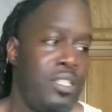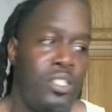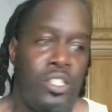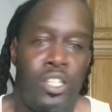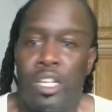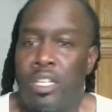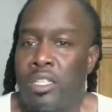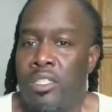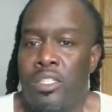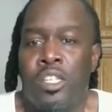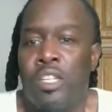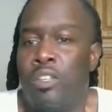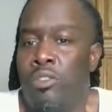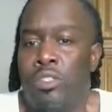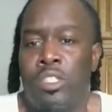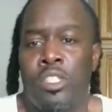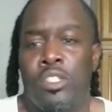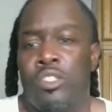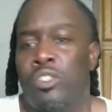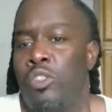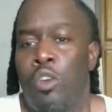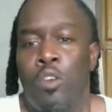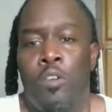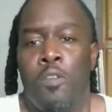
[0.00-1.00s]

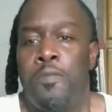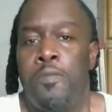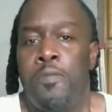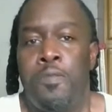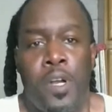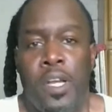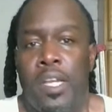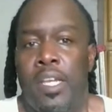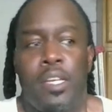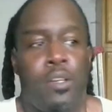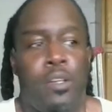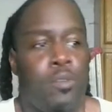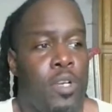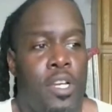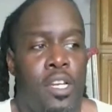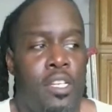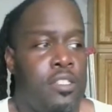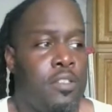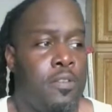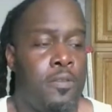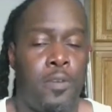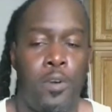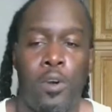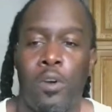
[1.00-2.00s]
There's no
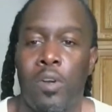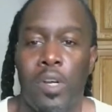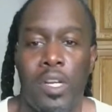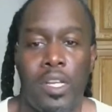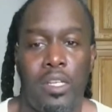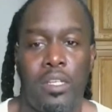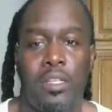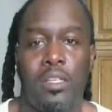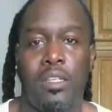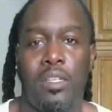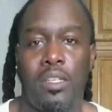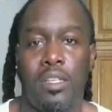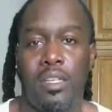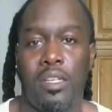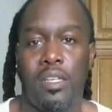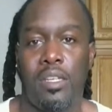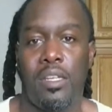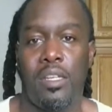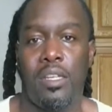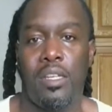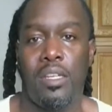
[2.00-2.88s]
fucking reason for it.